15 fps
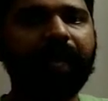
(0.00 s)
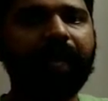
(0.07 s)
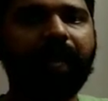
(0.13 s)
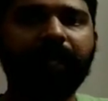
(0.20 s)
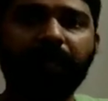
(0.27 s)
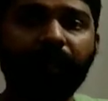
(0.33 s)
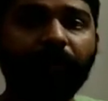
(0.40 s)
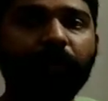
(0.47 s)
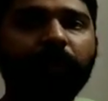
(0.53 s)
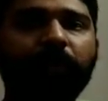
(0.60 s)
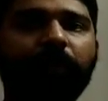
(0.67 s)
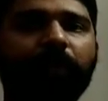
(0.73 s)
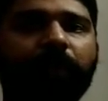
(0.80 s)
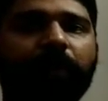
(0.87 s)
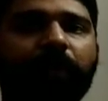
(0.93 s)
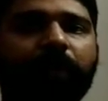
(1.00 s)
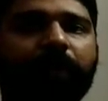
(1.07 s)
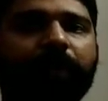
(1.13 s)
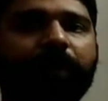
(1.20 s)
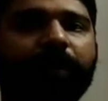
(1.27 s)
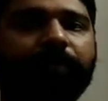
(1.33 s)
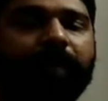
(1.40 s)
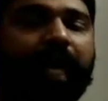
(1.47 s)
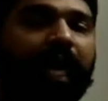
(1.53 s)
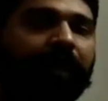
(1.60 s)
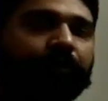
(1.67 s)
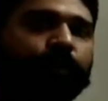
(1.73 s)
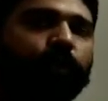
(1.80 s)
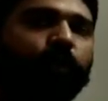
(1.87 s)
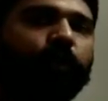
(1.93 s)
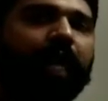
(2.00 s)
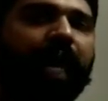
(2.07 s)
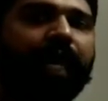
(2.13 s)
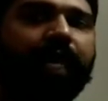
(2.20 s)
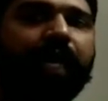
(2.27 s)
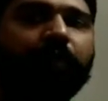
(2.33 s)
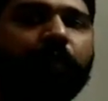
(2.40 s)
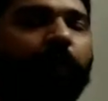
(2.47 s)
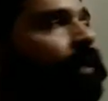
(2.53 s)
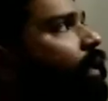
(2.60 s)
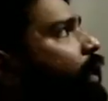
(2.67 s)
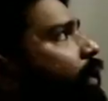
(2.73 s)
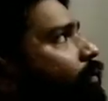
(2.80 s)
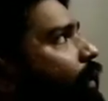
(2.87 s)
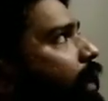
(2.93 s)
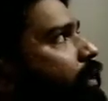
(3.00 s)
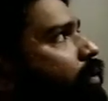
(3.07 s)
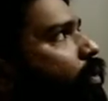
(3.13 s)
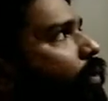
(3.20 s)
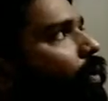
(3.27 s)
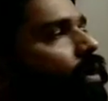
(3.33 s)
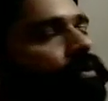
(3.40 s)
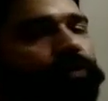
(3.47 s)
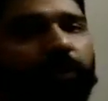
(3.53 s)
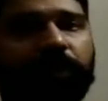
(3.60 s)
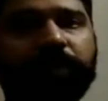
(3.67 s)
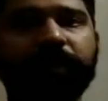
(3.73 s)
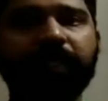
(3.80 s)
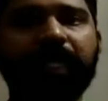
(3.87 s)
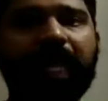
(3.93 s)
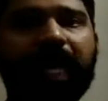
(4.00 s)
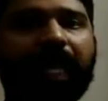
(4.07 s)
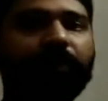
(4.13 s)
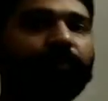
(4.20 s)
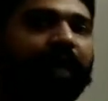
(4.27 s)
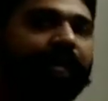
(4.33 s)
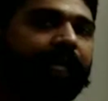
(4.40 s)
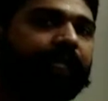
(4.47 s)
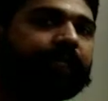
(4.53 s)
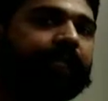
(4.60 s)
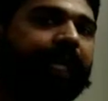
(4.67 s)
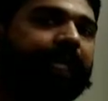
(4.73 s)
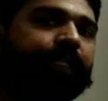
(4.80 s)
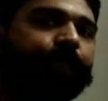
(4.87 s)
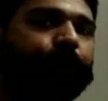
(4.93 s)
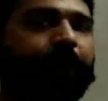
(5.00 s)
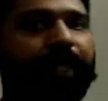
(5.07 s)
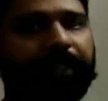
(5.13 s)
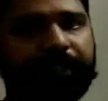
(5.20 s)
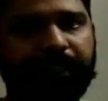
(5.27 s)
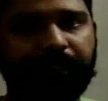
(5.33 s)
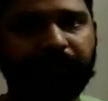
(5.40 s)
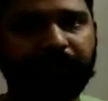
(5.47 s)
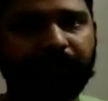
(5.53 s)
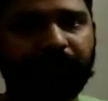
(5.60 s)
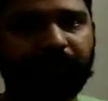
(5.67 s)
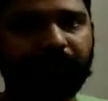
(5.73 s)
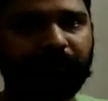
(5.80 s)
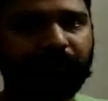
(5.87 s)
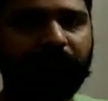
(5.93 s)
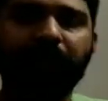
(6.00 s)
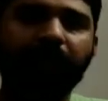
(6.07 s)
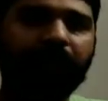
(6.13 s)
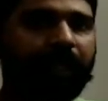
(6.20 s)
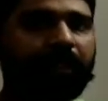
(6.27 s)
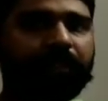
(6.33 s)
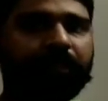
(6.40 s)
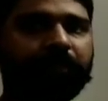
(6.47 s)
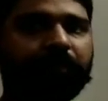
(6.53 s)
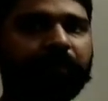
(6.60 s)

and now we have good idea about what is Coriolis force and what is its equation, right?